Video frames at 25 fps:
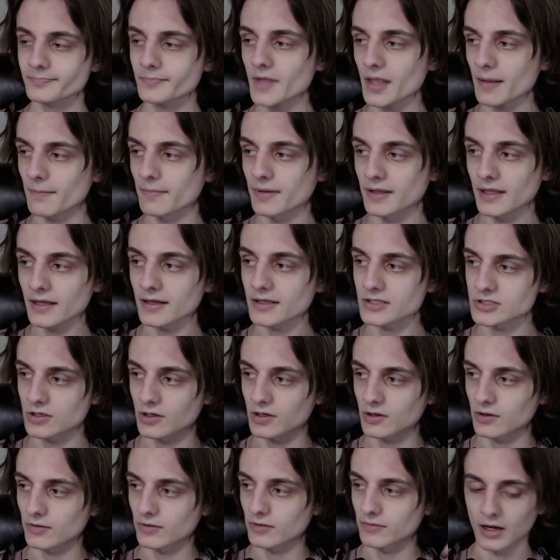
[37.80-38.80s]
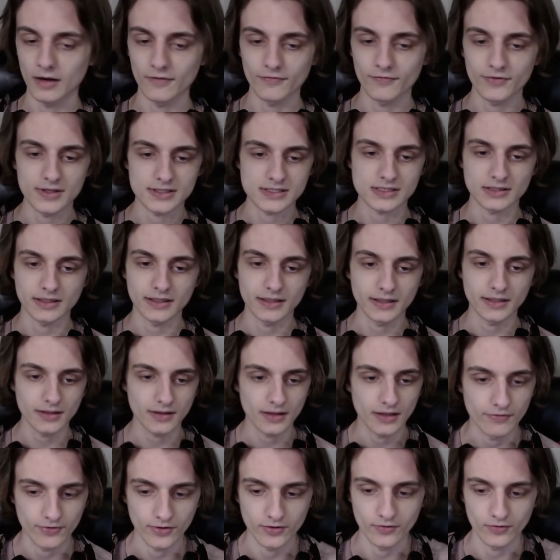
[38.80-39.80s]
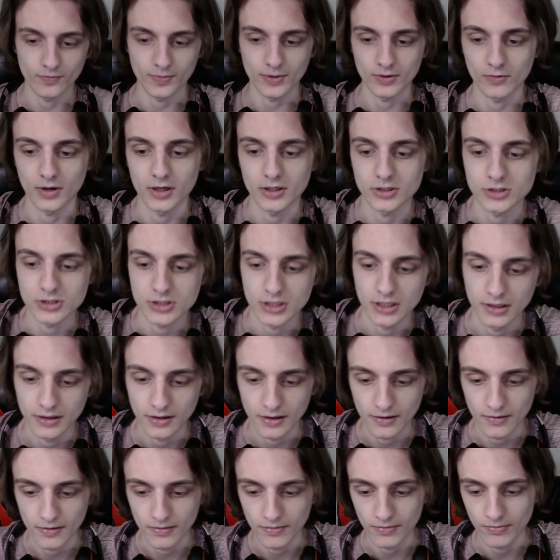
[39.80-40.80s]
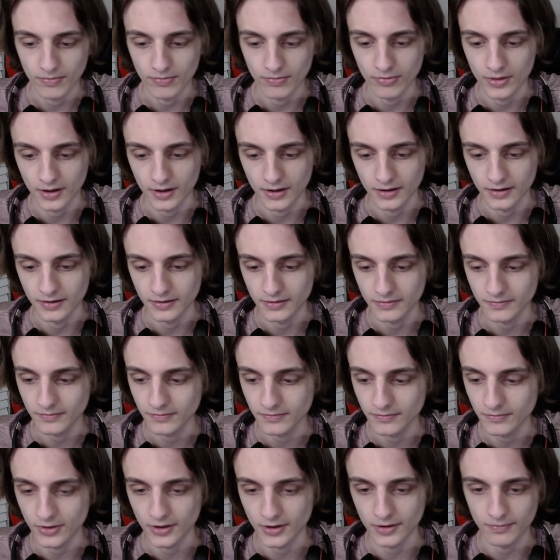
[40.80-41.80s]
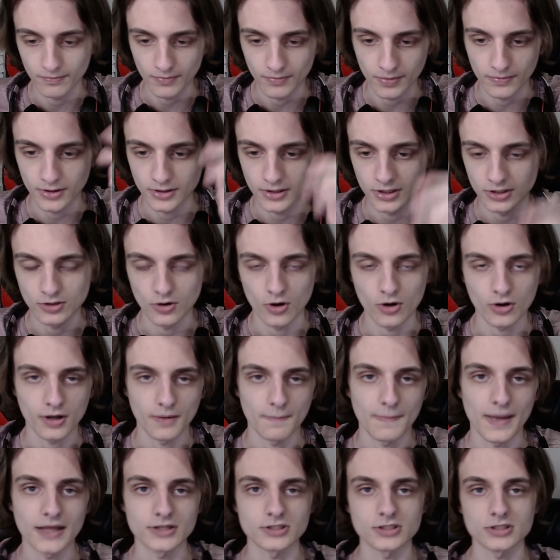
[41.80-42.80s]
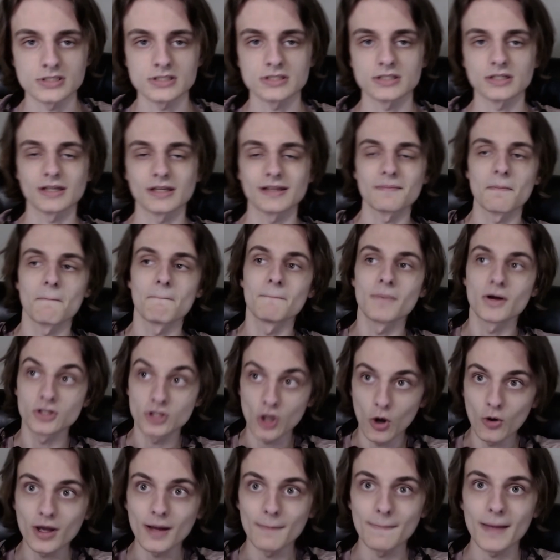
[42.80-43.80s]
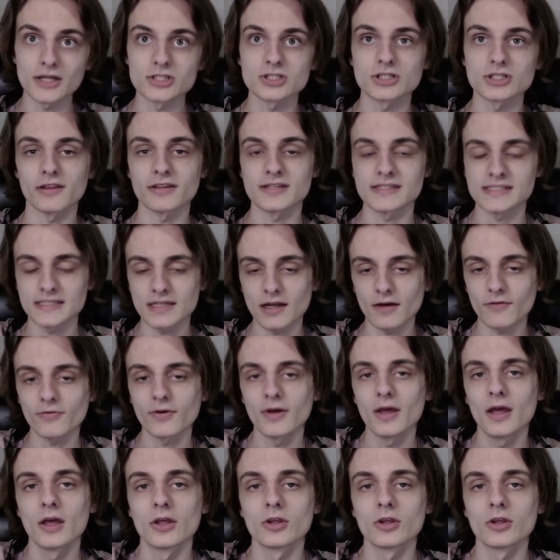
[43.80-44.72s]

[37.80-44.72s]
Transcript: but yeah, so obviously, if you've been watching the the Madoka Magic Madoka Magica stuff,